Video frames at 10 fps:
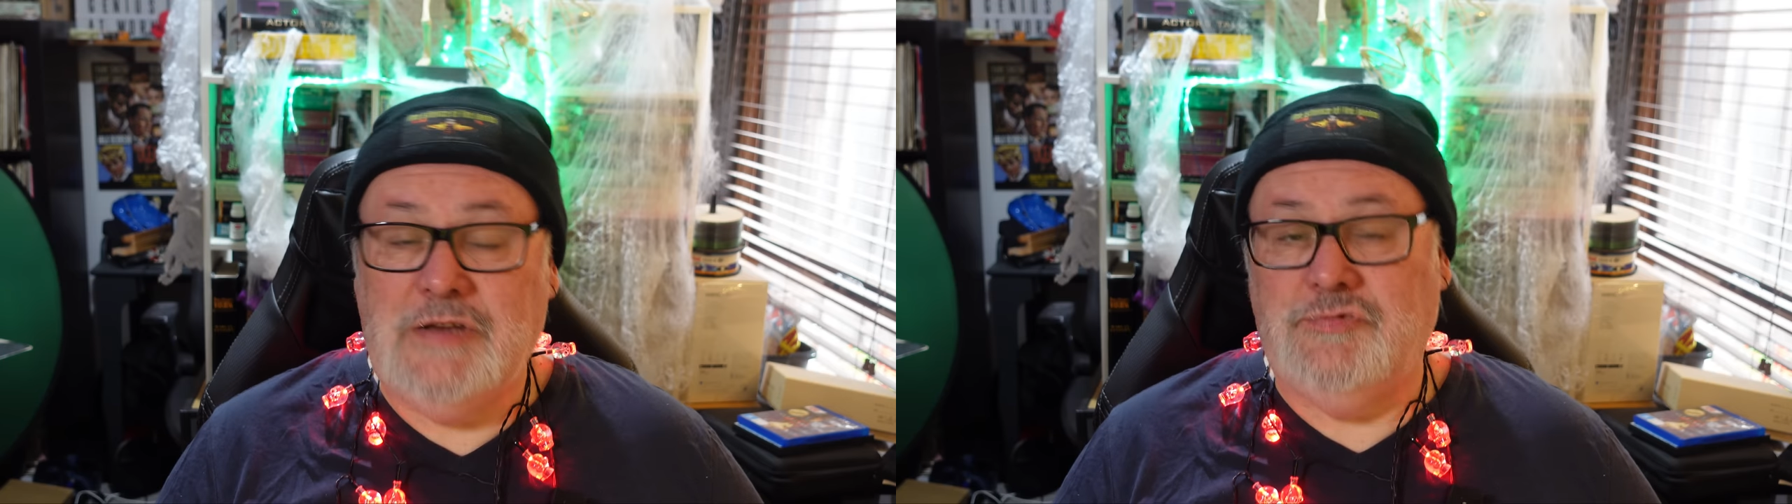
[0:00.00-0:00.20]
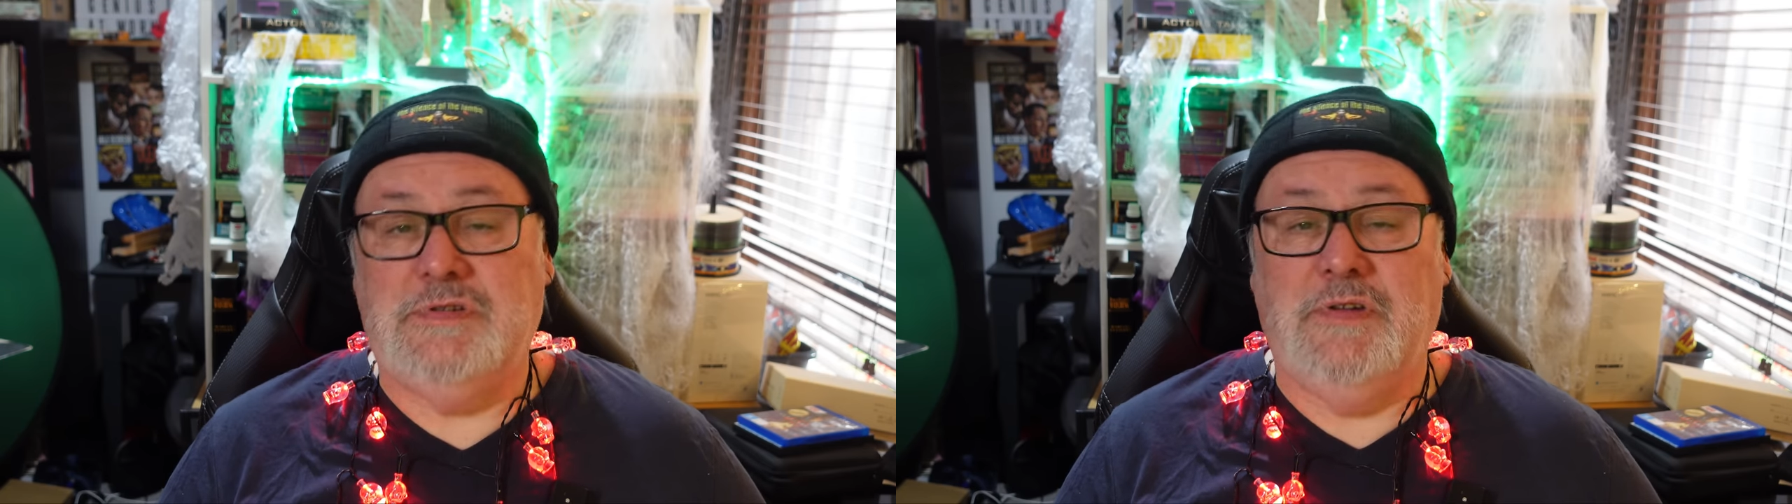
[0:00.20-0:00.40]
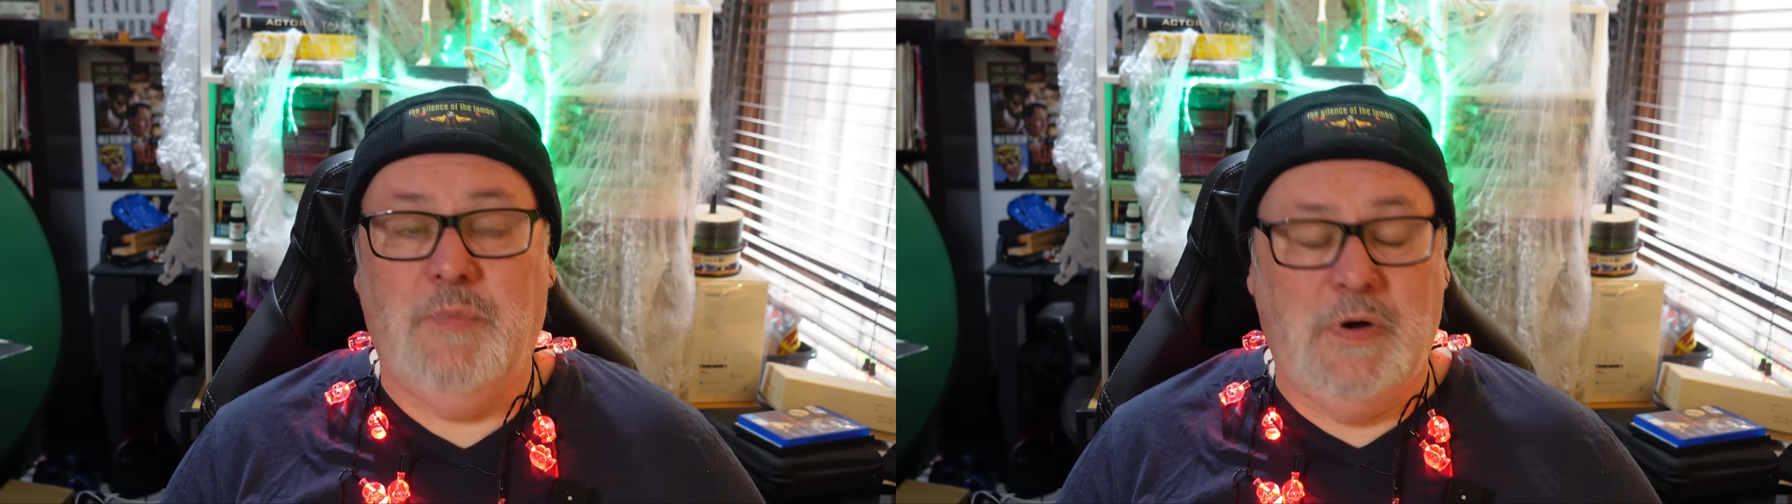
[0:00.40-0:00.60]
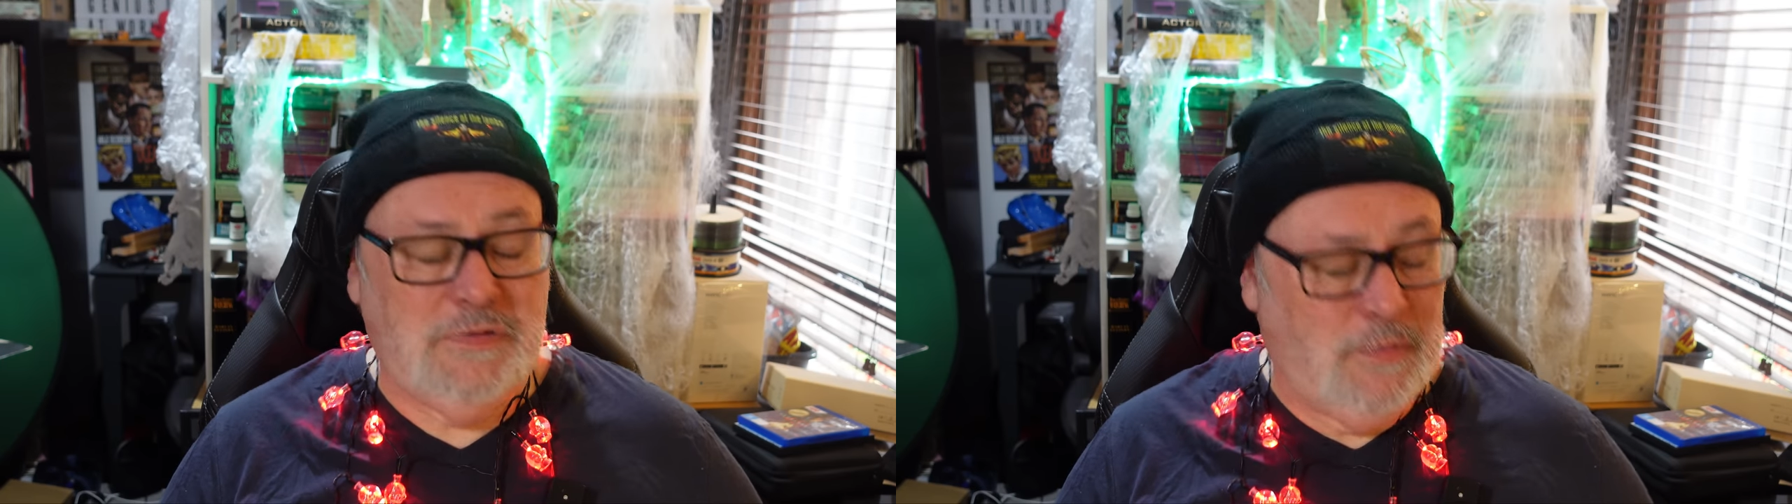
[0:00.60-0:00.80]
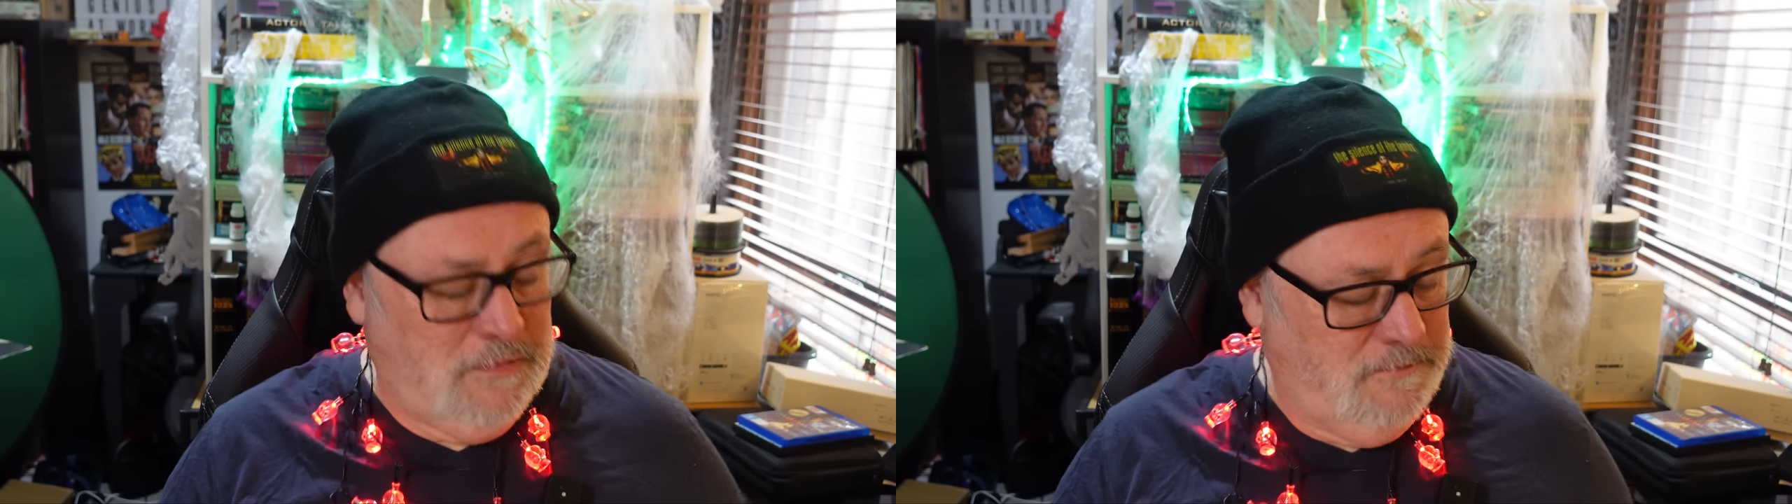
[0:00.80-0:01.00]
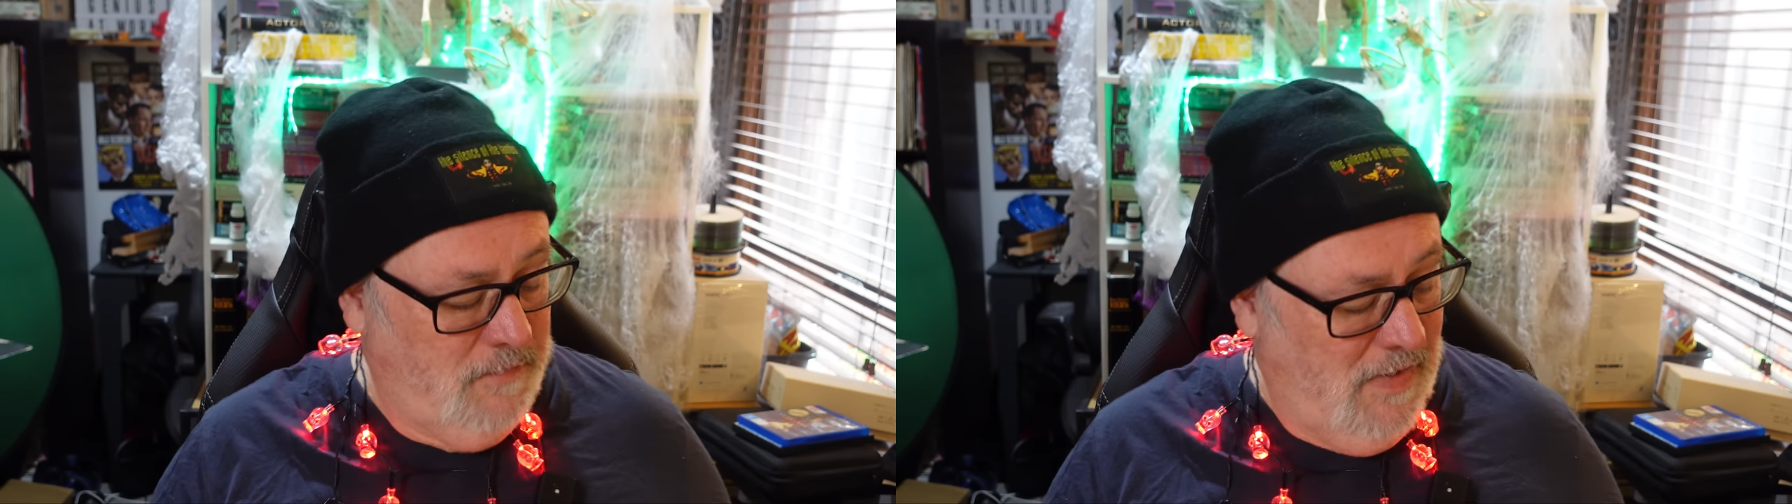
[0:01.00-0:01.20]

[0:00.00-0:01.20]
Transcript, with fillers: extras if possible.